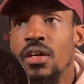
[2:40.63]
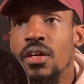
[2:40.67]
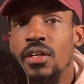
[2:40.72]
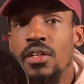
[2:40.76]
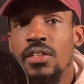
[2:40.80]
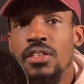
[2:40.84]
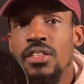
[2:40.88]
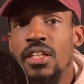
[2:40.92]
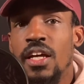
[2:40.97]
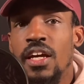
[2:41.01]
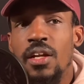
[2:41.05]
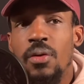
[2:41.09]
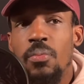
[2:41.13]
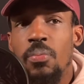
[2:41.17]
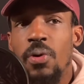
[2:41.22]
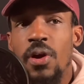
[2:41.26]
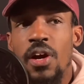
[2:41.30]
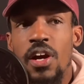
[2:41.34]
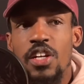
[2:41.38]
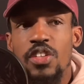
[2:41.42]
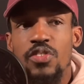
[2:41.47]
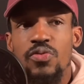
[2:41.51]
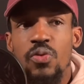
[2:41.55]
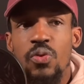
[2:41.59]
stayed in
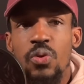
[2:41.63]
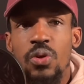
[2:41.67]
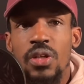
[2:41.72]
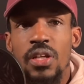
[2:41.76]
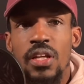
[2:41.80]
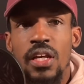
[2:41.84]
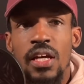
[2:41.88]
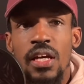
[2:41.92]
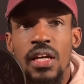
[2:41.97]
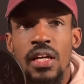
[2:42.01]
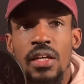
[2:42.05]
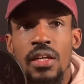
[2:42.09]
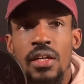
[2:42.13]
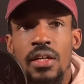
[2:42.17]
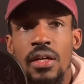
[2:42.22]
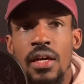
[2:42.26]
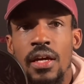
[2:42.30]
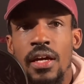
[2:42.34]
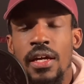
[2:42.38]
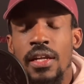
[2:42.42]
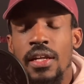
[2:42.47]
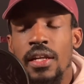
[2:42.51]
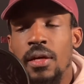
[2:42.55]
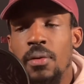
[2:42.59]
Paris for a day,
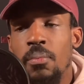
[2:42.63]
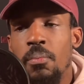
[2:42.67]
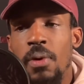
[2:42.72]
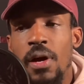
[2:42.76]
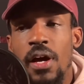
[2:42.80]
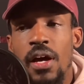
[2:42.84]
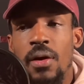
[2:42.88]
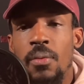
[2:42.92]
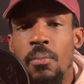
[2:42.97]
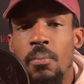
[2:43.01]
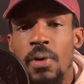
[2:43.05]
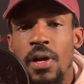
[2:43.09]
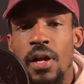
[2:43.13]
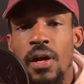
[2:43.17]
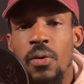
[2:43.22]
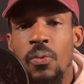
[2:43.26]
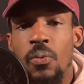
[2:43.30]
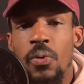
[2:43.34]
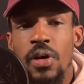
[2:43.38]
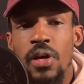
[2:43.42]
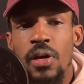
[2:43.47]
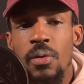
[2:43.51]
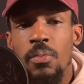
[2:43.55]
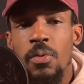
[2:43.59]
and then met up
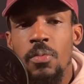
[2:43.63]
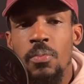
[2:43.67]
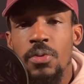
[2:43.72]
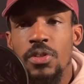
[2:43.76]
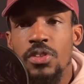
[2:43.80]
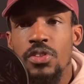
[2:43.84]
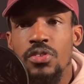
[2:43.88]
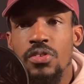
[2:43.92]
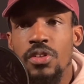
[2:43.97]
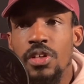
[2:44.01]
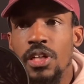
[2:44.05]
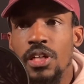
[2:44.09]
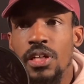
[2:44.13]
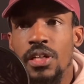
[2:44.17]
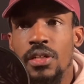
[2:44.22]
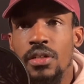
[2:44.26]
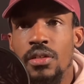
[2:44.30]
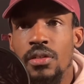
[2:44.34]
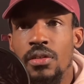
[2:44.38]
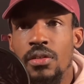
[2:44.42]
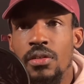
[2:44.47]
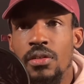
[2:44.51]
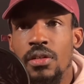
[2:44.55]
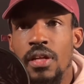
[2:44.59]
with him in Madrid.
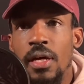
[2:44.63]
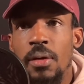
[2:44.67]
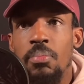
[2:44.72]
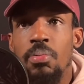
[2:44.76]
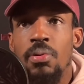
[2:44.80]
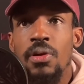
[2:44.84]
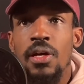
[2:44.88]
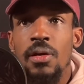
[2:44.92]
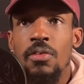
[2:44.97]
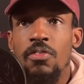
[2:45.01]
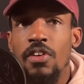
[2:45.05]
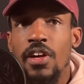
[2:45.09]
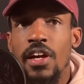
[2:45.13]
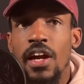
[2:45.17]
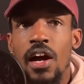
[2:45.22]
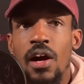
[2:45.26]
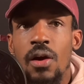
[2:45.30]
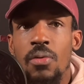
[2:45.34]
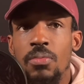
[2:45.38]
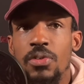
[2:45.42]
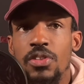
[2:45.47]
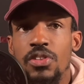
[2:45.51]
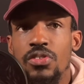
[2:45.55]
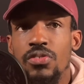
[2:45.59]
They played Real
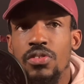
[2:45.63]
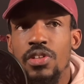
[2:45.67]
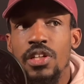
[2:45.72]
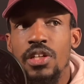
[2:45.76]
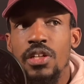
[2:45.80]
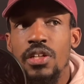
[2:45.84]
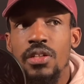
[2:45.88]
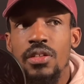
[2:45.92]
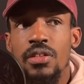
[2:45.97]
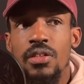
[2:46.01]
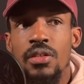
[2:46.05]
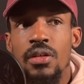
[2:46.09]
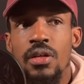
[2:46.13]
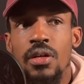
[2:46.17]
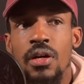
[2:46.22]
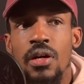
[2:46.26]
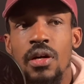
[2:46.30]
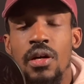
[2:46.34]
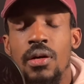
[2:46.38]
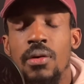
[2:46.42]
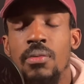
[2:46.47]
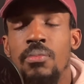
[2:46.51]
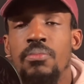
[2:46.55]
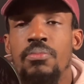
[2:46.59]
Madrid
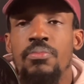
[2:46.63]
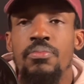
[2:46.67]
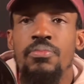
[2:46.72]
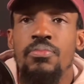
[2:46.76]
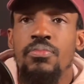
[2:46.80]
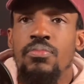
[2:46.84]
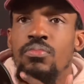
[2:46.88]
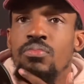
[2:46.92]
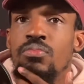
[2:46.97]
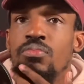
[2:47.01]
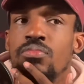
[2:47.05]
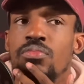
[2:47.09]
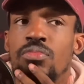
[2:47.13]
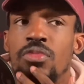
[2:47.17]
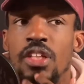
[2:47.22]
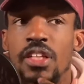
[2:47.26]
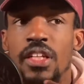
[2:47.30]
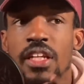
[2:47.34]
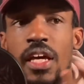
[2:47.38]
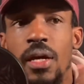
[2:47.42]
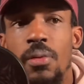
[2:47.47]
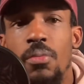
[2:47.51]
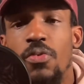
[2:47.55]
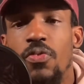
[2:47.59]
the
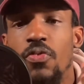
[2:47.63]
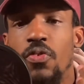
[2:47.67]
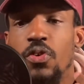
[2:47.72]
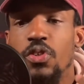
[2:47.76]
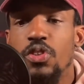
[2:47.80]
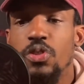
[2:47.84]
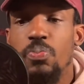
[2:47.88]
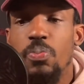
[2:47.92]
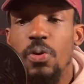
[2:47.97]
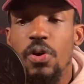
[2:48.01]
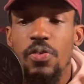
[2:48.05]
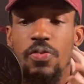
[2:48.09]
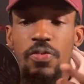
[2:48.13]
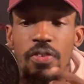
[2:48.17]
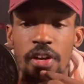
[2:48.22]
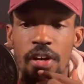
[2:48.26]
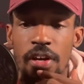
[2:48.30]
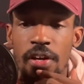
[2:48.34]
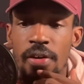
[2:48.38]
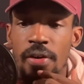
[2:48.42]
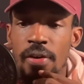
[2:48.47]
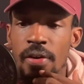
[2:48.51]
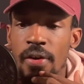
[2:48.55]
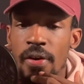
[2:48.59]
day before his
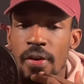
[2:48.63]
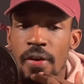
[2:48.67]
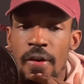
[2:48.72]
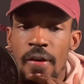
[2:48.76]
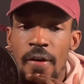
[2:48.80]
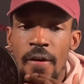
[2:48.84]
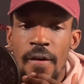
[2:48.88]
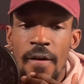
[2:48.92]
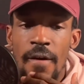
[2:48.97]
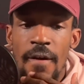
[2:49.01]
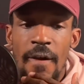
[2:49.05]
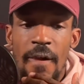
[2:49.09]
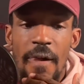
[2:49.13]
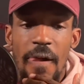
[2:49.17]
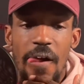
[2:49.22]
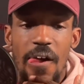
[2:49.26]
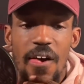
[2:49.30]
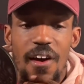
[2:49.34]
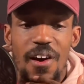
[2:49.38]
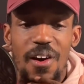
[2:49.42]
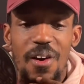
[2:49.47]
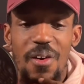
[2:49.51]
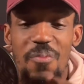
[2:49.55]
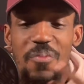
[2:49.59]
birthday.
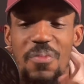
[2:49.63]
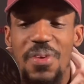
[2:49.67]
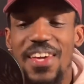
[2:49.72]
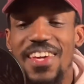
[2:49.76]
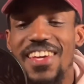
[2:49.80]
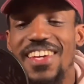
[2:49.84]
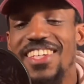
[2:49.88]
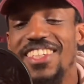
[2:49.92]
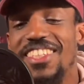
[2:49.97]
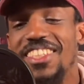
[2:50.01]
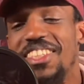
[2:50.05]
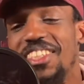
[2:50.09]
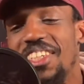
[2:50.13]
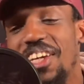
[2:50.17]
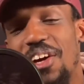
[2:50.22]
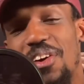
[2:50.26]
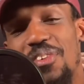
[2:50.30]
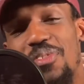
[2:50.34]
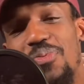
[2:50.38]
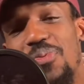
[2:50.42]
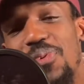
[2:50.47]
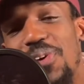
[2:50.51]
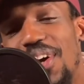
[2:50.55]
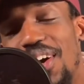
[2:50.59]
Me and his
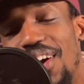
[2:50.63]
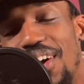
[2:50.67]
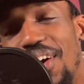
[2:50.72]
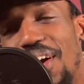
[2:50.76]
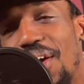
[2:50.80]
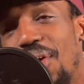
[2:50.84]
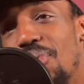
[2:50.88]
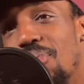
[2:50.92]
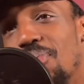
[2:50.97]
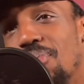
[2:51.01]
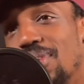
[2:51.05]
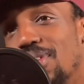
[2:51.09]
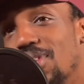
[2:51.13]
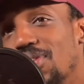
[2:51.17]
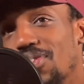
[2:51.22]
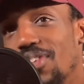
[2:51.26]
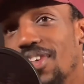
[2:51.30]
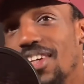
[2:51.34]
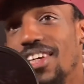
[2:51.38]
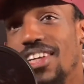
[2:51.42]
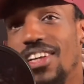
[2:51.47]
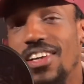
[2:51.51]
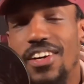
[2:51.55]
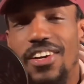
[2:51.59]
chef, we hung out in
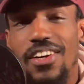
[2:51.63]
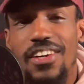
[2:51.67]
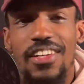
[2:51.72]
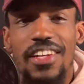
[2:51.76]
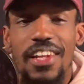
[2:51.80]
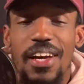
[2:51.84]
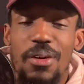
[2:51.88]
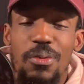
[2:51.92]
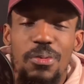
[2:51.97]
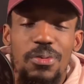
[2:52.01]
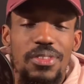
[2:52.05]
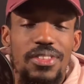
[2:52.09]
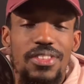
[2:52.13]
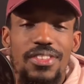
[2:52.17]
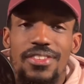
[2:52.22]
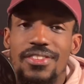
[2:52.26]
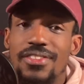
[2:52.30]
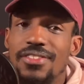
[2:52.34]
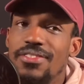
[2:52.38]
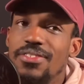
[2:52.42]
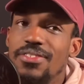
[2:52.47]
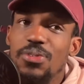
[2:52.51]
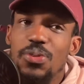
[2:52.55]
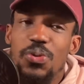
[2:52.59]
Madrid. That was
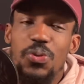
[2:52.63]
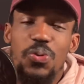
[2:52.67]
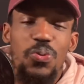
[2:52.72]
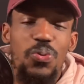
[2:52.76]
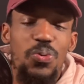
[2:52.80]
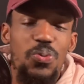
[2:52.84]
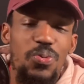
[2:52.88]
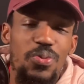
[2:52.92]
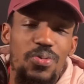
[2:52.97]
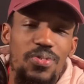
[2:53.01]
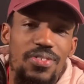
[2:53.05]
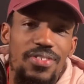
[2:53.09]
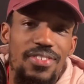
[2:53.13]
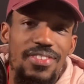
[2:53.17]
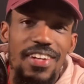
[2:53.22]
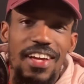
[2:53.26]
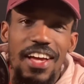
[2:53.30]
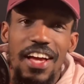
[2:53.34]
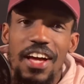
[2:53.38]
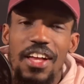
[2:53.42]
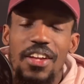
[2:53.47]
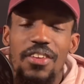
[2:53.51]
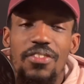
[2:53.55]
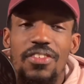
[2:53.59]
a
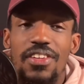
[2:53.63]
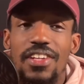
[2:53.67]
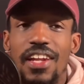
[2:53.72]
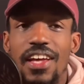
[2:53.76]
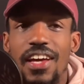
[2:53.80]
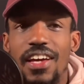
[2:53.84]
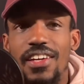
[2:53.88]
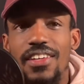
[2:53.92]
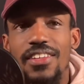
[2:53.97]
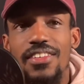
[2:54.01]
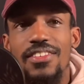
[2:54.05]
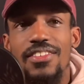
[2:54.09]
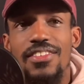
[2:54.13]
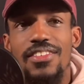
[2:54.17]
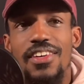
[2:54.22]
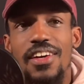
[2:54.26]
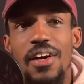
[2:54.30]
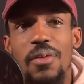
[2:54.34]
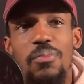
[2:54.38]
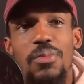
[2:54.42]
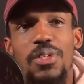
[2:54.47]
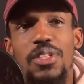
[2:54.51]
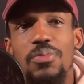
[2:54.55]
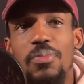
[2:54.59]
hell of a night. I
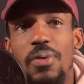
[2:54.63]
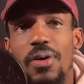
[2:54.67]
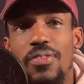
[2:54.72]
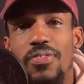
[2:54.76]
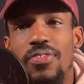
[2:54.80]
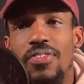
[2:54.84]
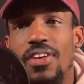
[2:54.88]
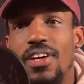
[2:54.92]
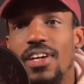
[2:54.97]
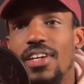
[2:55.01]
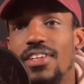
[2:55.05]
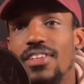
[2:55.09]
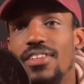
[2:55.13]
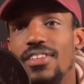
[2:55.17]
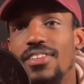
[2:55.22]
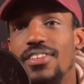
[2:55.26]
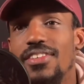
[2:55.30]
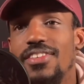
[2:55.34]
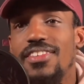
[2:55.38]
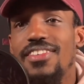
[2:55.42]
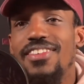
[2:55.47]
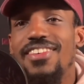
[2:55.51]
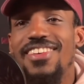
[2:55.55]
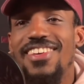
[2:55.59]
missed my flight.
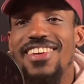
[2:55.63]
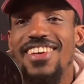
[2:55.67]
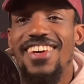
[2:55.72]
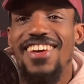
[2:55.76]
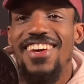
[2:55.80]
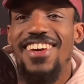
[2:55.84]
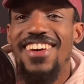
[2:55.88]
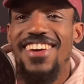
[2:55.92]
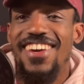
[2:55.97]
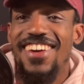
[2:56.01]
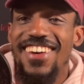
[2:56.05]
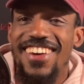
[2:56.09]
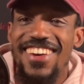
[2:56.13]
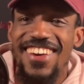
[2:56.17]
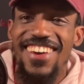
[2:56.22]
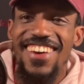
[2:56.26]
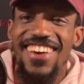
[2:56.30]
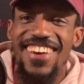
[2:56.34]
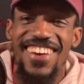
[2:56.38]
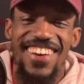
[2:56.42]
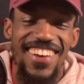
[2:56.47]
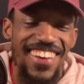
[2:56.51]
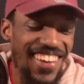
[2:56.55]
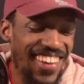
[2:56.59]

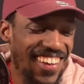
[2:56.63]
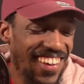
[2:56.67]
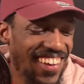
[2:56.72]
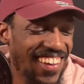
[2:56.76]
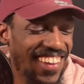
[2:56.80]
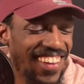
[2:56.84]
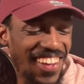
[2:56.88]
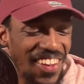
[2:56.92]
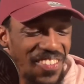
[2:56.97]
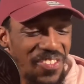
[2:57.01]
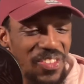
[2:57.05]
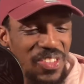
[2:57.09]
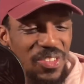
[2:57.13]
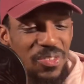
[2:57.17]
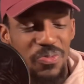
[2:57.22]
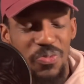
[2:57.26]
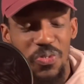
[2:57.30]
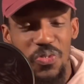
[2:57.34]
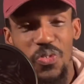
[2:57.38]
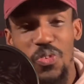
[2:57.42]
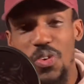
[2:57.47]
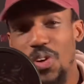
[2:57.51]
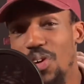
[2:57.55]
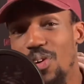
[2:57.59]
I missed it
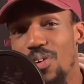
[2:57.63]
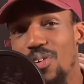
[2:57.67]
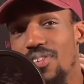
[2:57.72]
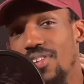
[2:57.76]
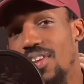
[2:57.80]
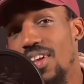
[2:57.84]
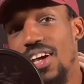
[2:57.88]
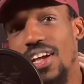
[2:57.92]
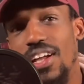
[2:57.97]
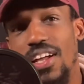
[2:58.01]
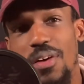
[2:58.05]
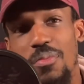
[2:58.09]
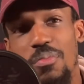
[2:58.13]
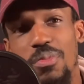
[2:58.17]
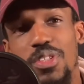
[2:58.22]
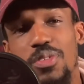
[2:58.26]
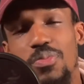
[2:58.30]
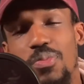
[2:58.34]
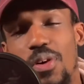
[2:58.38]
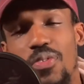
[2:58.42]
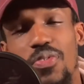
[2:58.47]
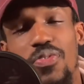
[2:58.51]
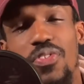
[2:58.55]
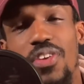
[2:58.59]
for real. Like, I missed
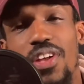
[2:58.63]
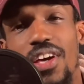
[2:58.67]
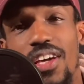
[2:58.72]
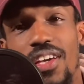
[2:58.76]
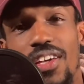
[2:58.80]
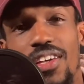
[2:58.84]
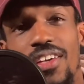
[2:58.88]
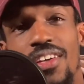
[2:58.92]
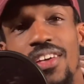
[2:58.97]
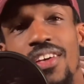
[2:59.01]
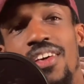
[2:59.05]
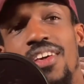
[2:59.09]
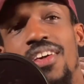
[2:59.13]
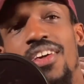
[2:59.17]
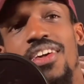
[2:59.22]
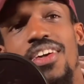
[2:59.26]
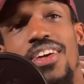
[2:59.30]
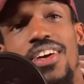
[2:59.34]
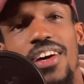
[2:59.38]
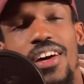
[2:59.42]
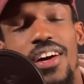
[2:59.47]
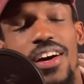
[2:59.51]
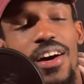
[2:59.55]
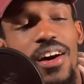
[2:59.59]
my flight.
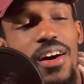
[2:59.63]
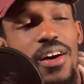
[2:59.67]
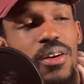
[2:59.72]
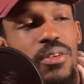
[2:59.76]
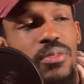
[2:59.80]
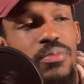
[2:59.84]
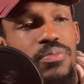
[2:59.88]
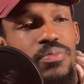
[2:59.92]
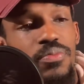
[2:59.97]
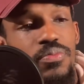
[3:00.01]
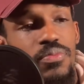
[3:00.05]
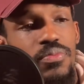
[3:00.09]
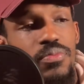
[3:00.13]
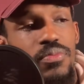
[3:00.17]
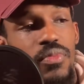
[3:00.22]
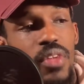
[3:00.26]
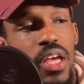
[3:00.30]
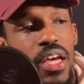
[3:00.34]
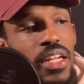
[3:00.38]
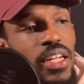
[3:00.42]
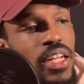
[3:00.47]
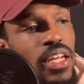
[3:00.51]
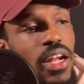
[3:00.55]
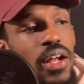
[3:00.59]

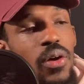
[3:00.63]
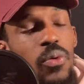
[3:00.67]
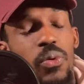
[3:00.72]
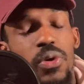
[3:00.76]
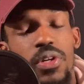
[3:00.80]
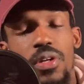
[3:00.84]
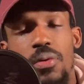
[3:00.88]
And then I went to